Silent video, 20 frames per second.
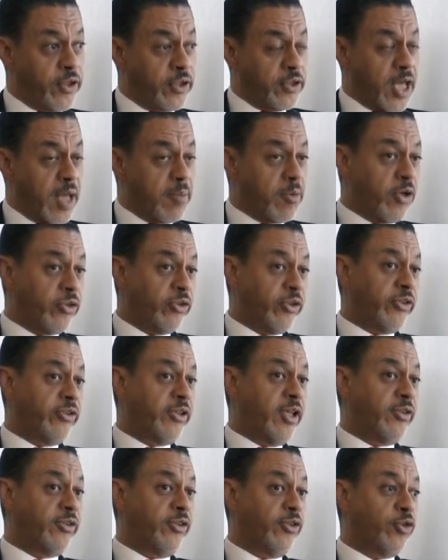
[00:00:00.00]
the time our
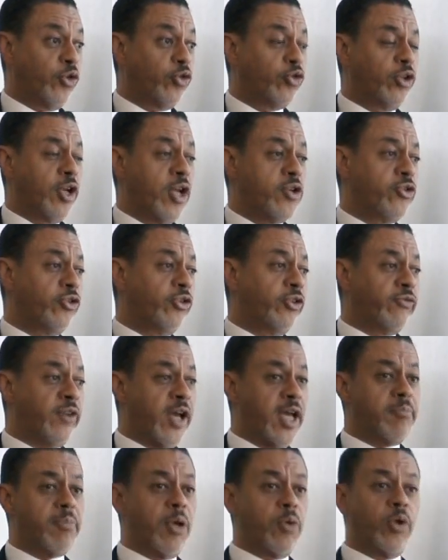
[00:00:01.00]
success is also not just
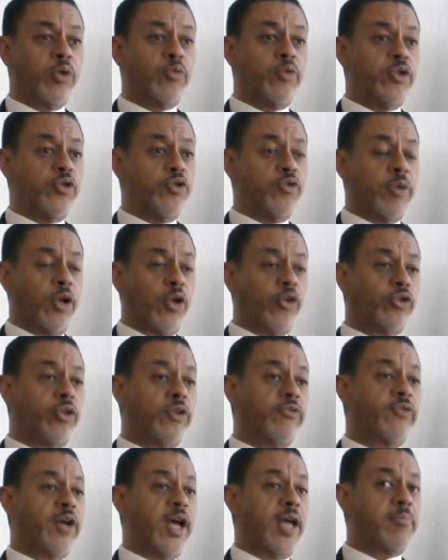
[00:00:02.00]
defined by what we do, but also
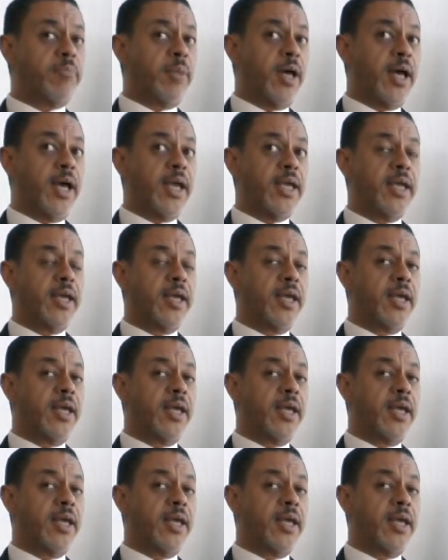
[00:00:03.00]
defined by